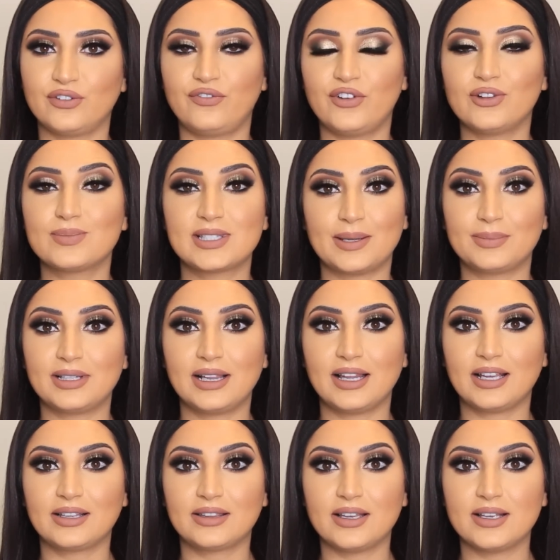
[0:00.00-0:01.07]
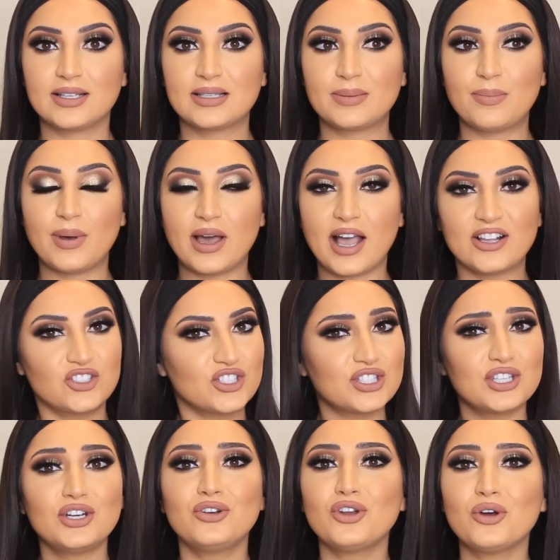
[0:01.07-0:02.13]
to film something like this. But I
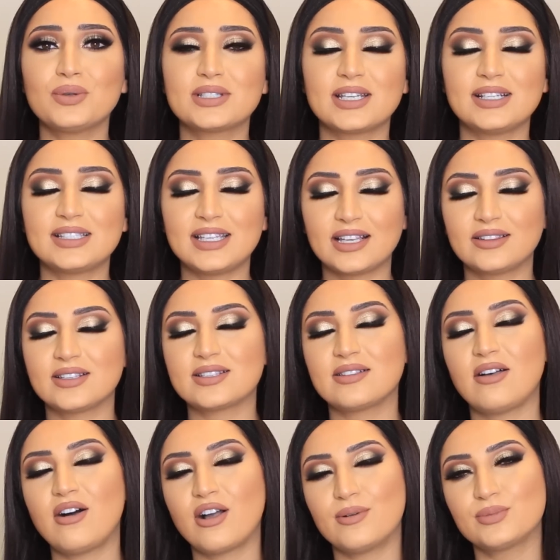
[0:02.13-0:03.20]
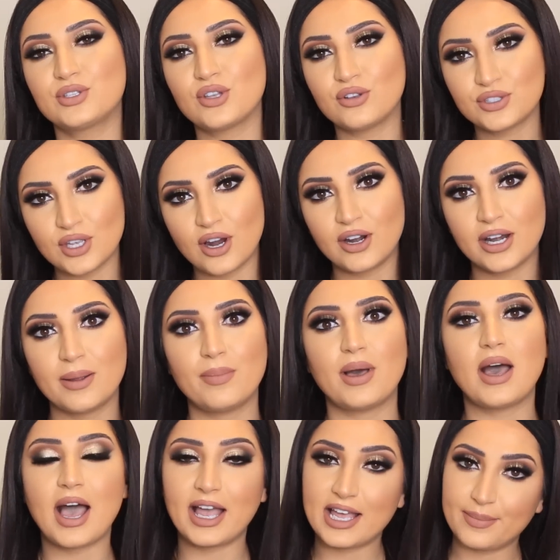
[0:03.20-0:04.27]
just didn't know it was going to take this long. I'm so sorry,
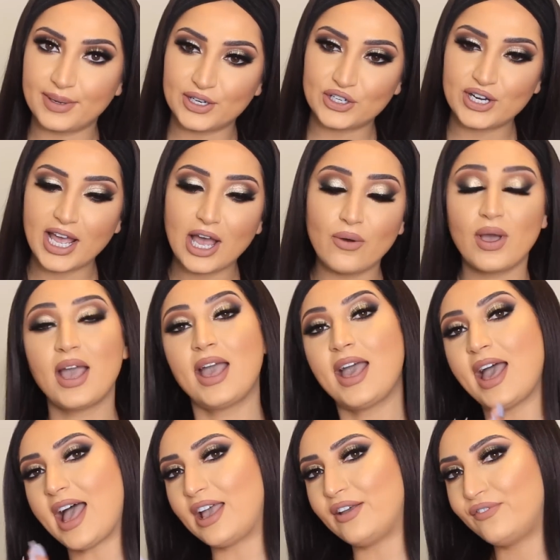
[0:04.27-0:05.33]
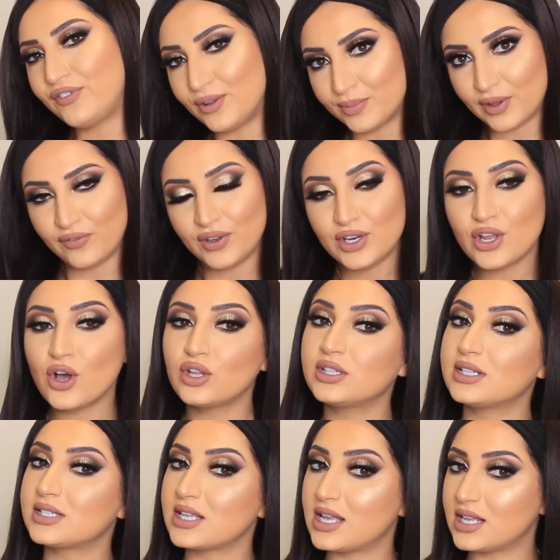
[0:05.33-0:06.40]
but I am here now. I filmed the video.
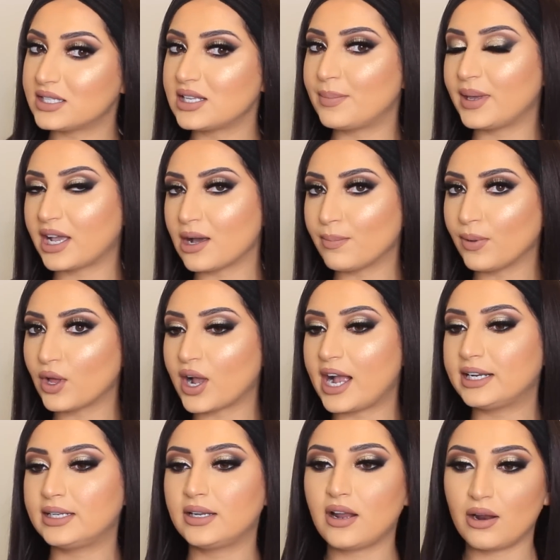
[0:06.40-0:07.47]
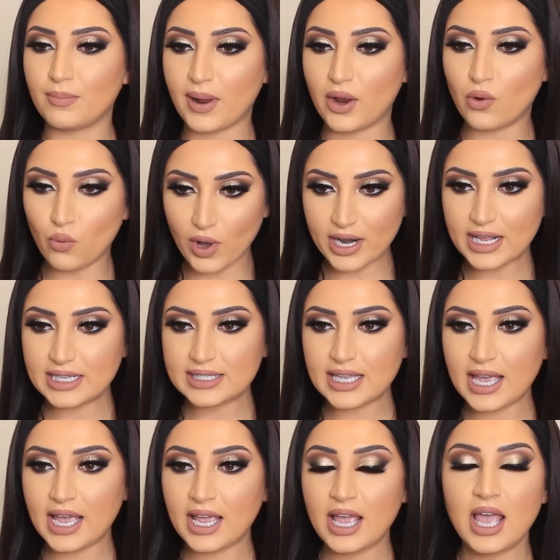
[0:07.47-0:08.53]
This is the makeup look I did on my wedding
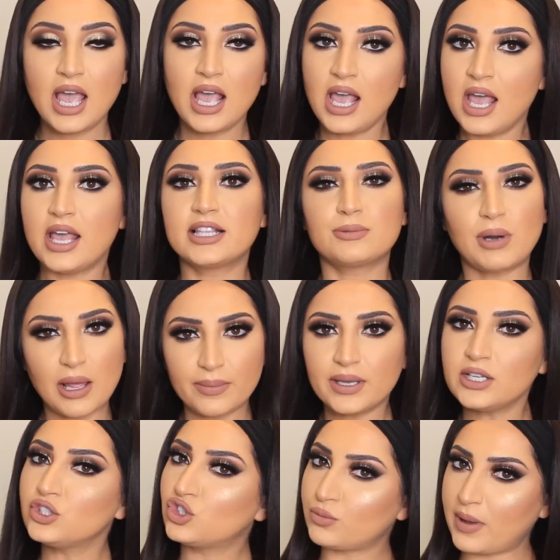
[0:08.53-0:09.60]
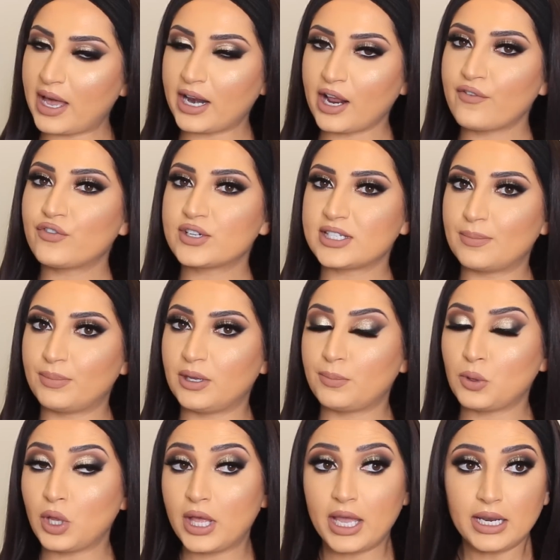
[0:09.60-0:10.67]
day. It's probably dramatic for some
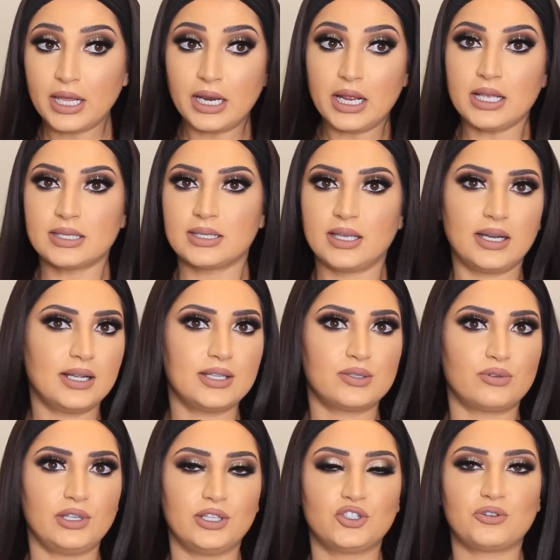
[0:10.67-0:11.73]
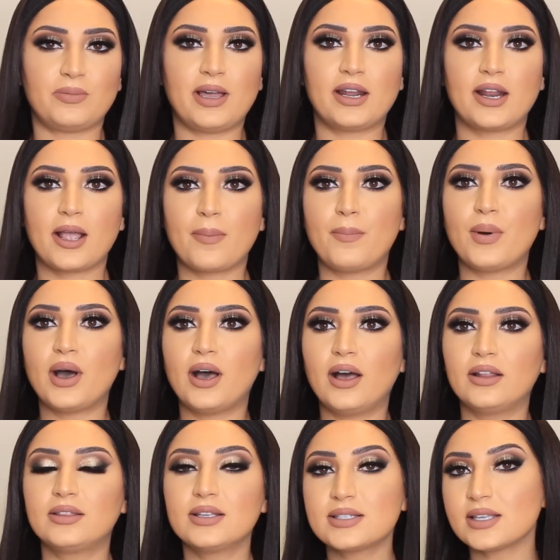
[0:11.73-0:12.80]
people, and it is really dramatic,
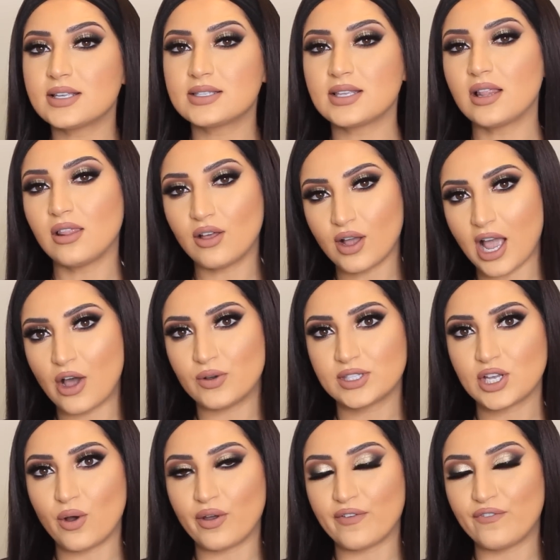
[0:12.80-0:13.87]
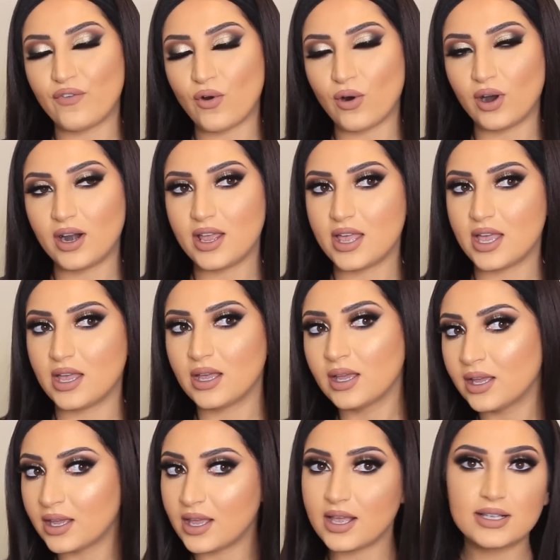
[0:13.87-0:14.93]
but this is the look I was going for. It
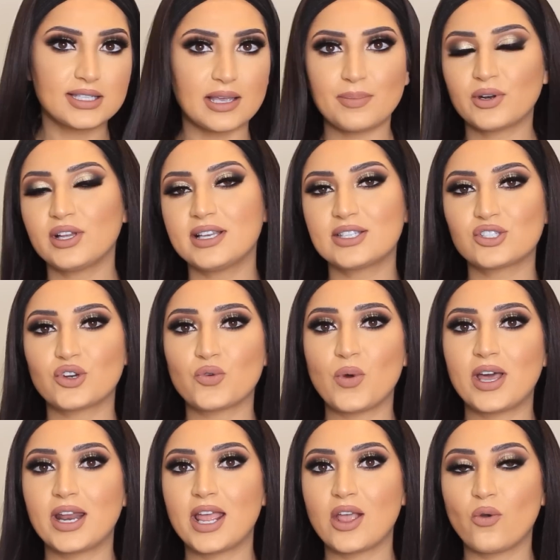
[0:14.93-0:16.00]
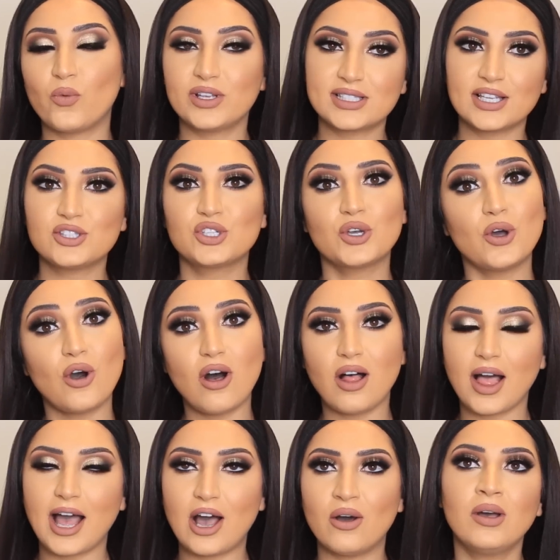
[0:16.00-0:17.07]
is a Middle Eastern wedding. We tend to go
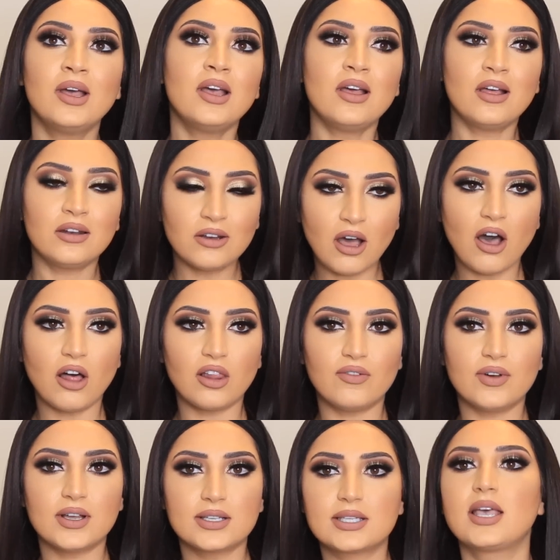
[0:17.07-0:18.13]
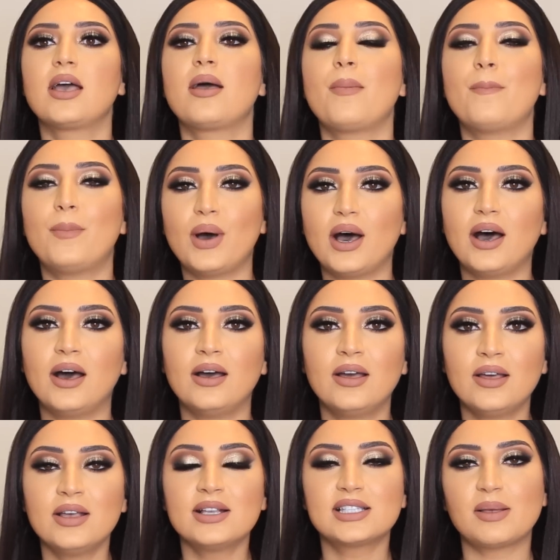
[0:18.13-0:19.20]
all out. Not all of us, but
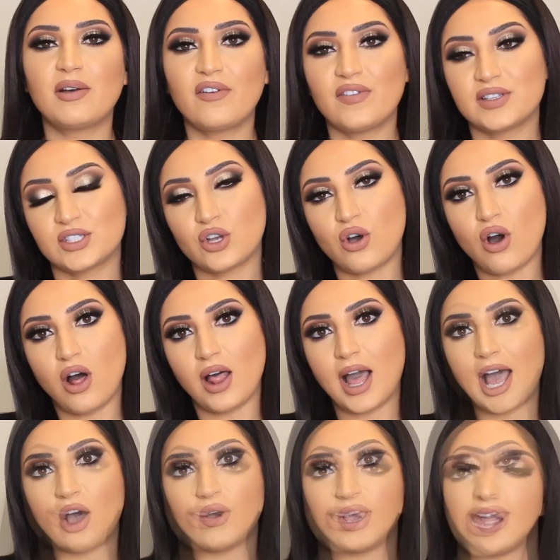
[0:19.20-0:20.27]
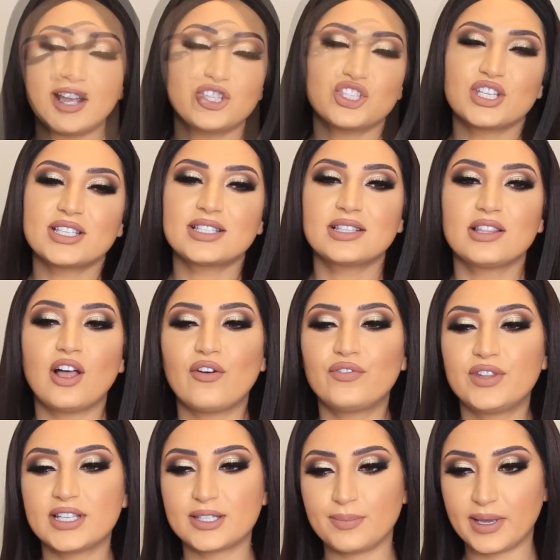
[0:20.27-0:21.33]
some of us go all out. And I just
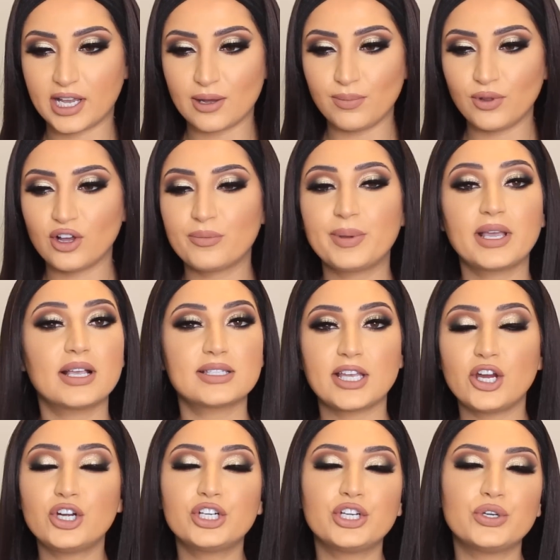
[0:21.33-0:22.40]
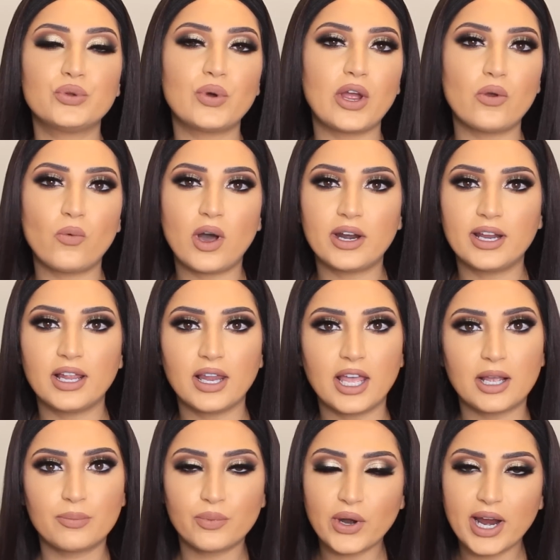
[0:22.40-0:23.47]
love this makeup look because I already knew I wanted
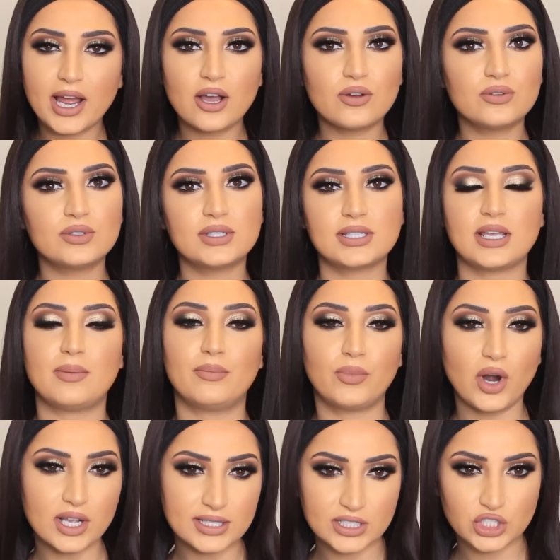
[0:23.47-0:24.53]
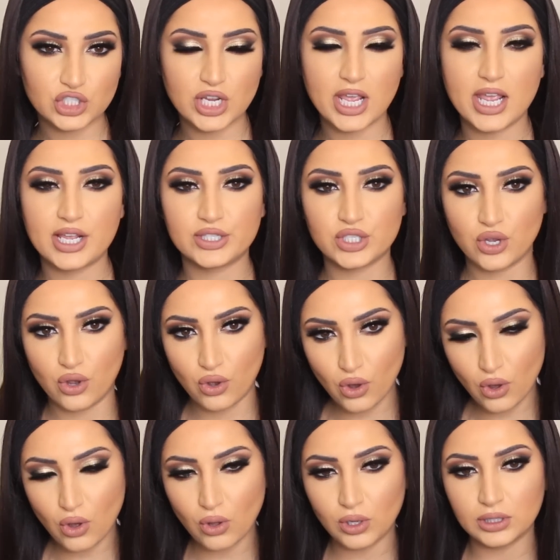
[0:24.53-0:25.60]
like browns and bronzy shades and
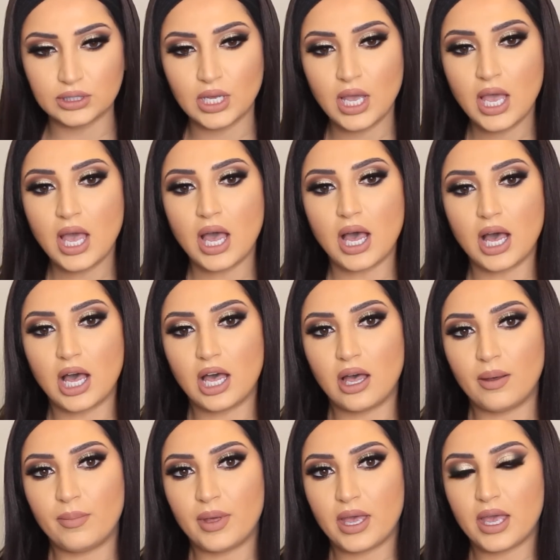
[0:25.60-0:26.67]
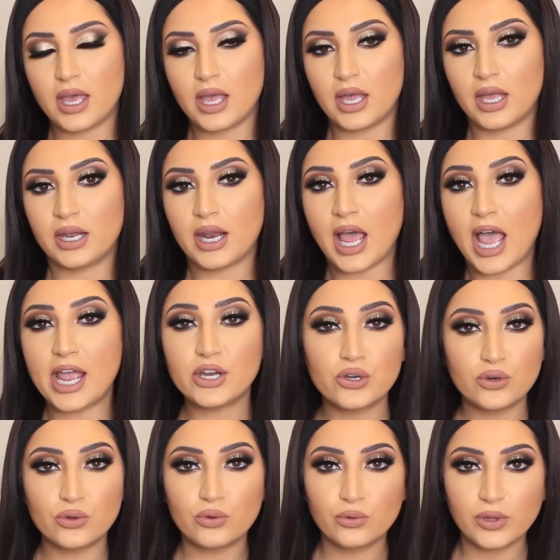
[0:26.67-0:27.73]
gold, and I
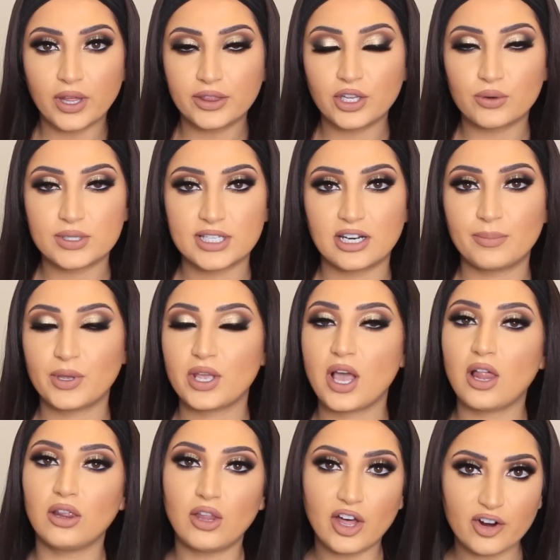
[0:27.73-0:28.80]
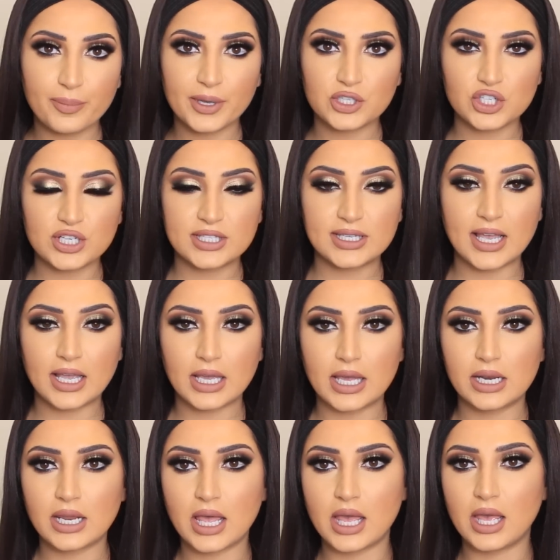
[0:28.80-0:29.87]
knew that there was going to be a lot of pictures
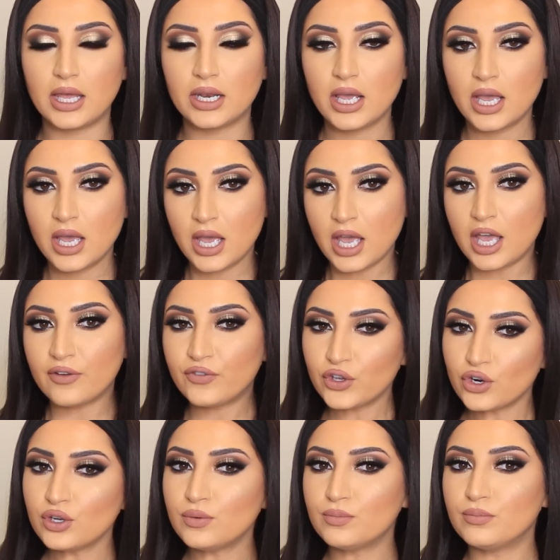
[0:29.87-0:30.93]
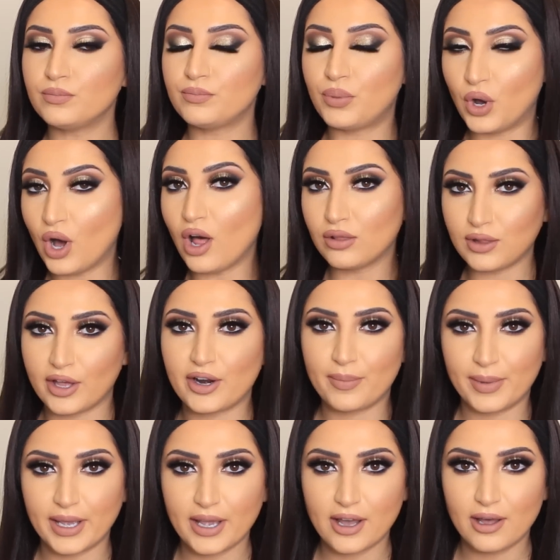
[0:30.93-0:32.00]
taken, and if you don't put a lot
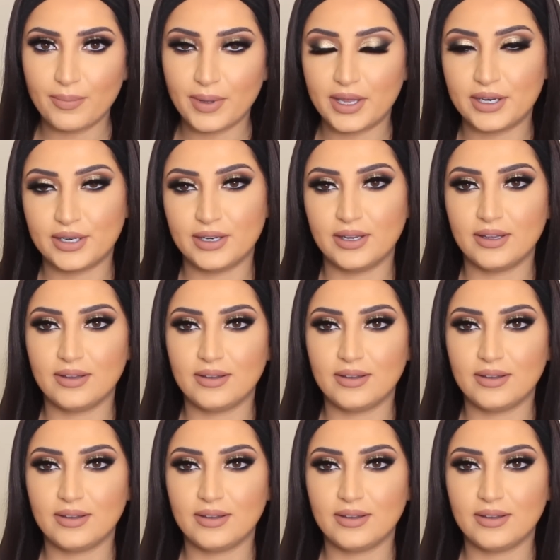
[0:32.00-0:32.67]
of makeup and